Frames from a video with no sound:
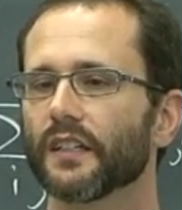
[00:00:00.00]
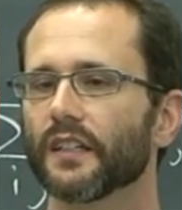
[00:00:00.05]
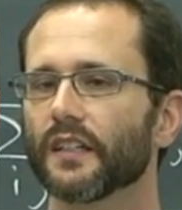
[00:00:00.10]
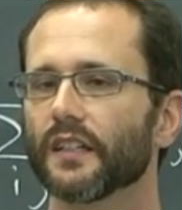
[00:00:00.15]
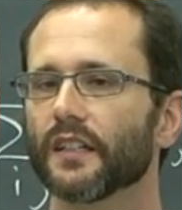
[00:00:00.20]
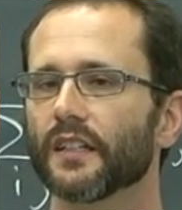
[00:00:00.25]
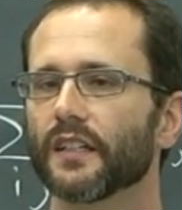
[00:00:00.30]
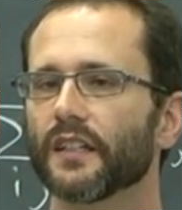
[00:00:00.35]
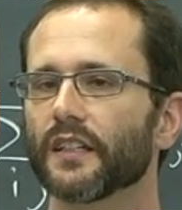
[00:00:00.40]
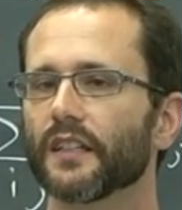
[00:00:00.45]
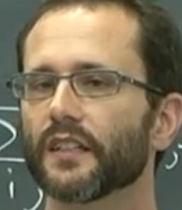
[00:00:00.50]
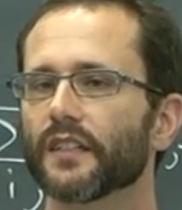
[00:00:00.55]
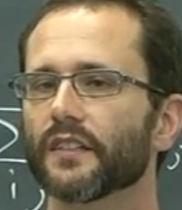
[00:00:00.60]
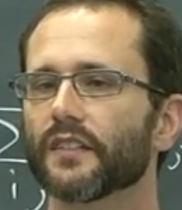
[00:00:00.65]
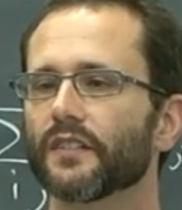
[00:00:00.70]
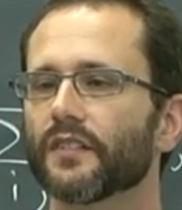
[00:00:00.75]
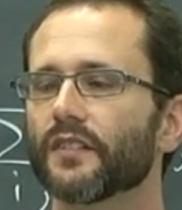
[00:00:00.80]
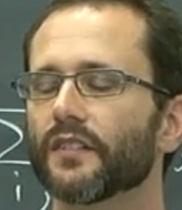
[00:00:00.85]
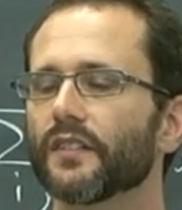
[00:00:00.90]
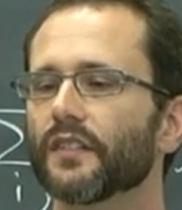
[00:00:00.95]

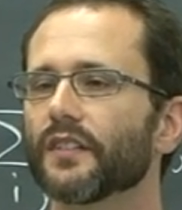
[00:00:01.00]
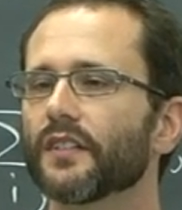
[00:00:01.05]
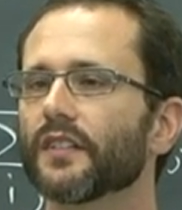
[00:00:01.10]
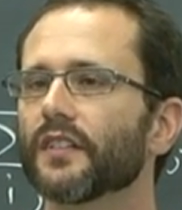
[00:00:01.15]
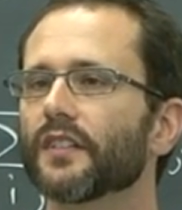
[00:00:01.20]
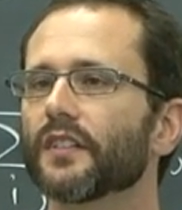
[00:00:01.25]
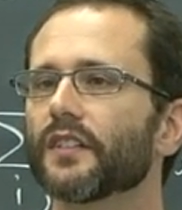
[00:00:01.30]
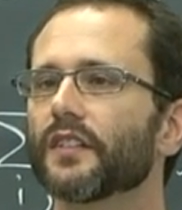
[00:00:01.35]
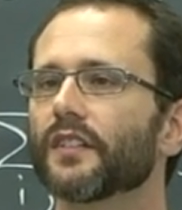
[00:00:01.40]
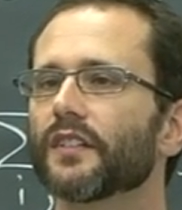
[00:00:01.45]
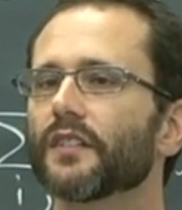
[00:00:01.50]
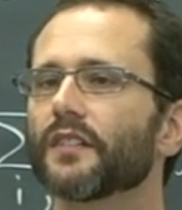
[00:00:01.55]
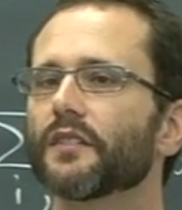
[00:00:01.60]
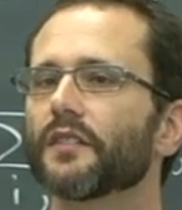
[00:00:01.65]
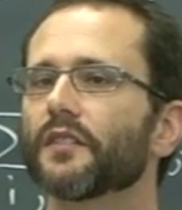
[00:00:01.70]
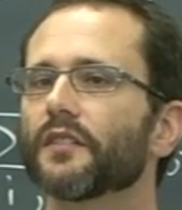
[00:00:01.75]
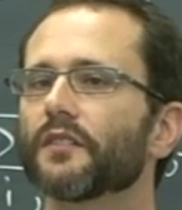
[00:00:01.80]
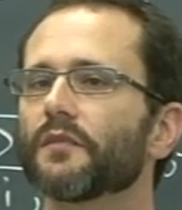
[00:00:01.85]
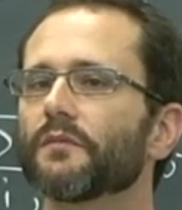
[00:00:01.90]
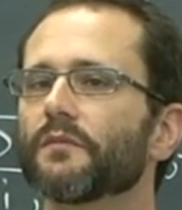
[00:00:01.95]
and
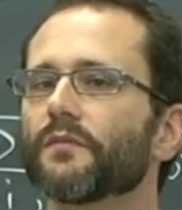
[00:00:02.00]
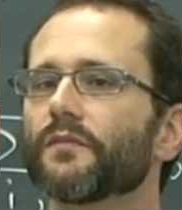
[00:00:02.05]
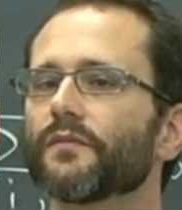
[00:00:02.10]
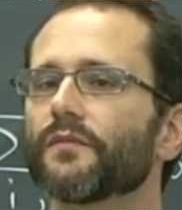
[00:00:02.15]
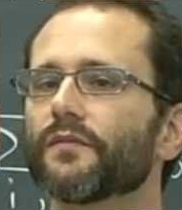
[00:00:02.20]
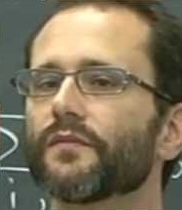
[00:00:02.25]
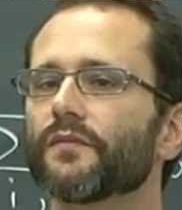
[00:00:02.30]
um,